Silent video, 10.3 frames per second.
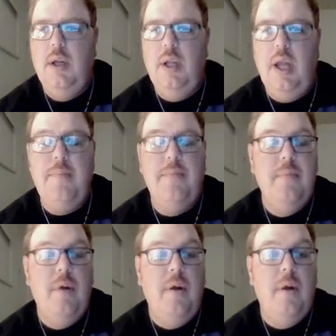Yep.
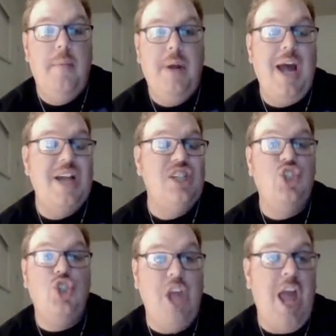But yeah,
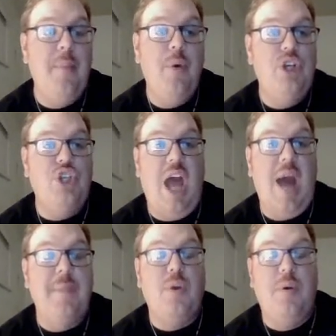damn good
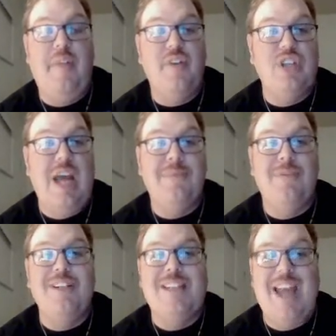chapter. I give this chapter
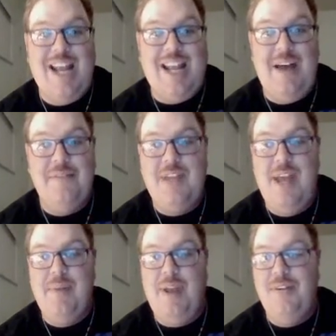a 10 out of
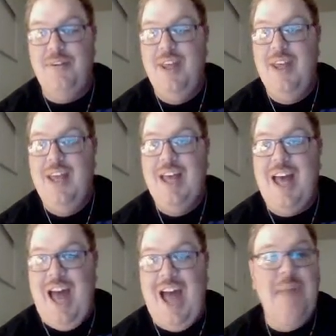10 because
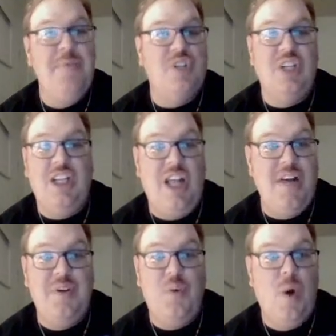I am just
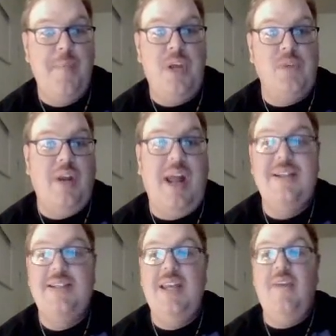loving One Piece right now.
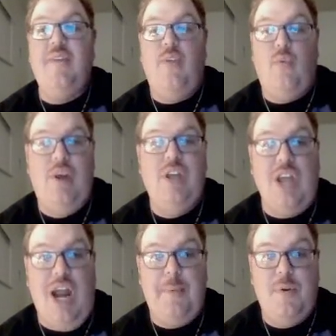I'd say of the three
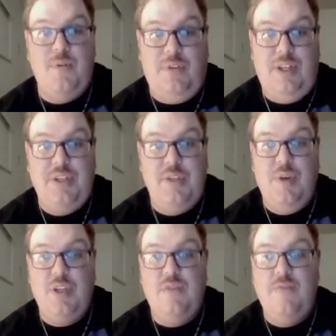chapters released this
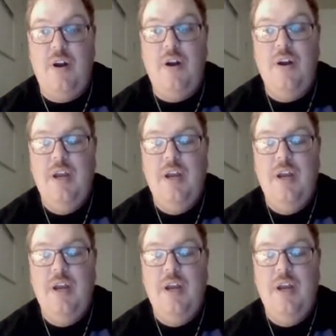week so far,